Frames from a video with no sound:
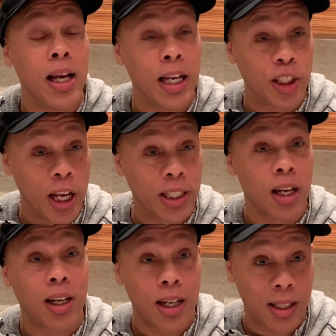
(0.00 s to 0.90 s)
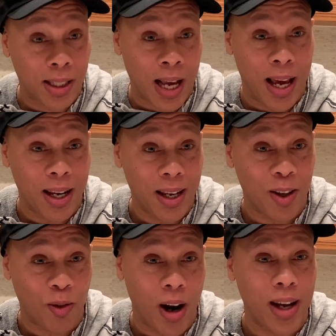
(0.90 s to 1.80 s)
It's a cassette,
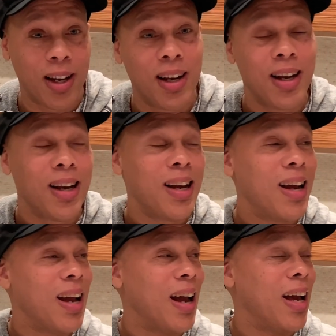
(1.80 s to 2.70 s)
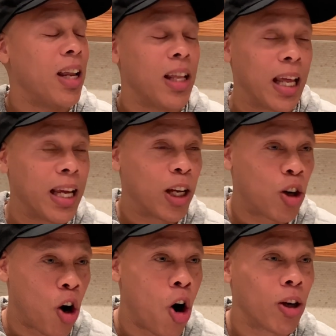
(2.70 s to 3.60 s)
right? And like
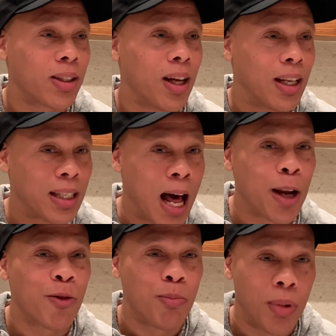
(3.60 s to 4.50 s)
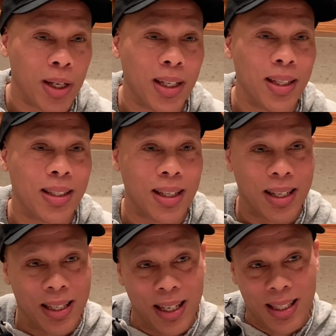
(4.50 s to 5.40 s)
it cost a lot of money to
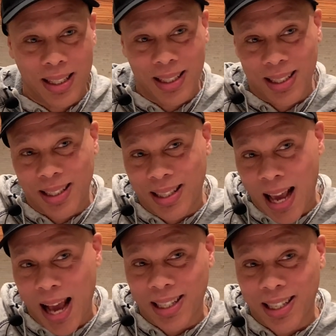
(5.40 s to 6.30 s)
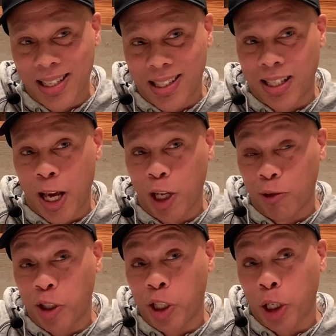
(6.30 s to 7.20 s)
get that cassette
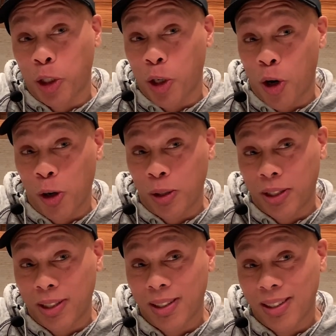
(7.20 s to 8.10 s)
of 6 songs.